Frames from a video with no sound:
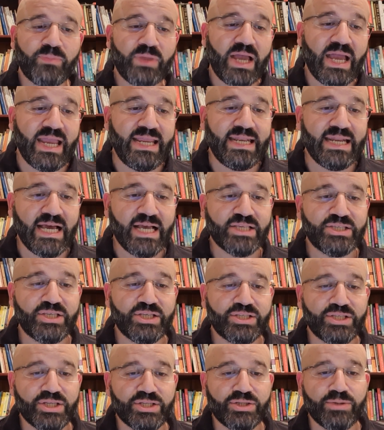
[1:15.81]
a
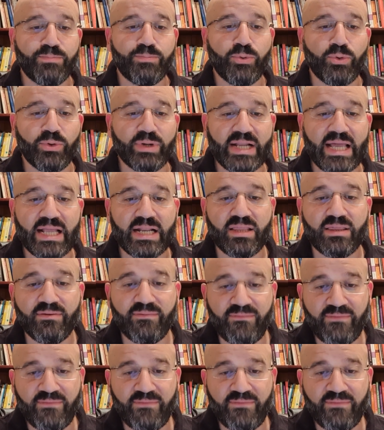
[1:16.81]
narcissism born out of the